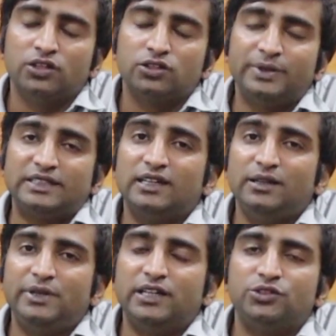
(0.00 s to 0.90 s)
So
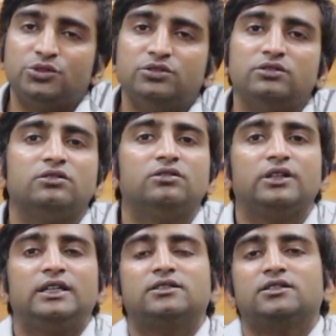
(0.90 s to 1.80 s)
basically B H U
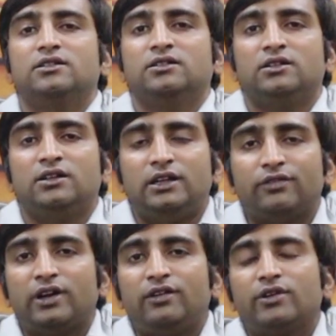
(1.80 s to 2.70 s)
is
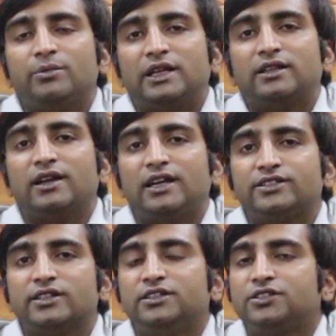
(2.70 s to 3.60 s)
different from other
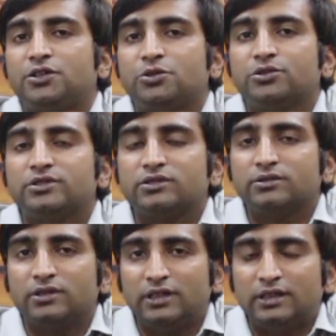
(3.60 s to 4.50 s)
national institutes
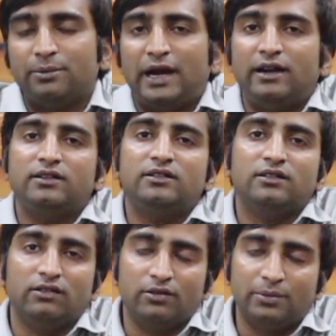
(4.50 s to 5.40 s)
in the matter
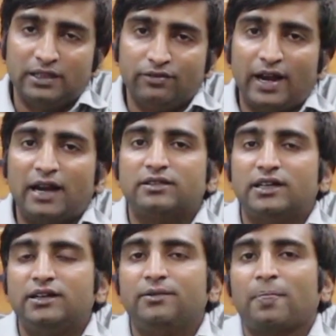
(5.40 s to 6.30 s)
or by the fact
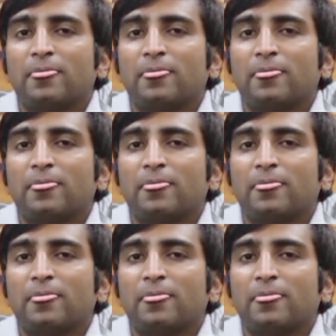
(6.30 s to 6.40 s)
that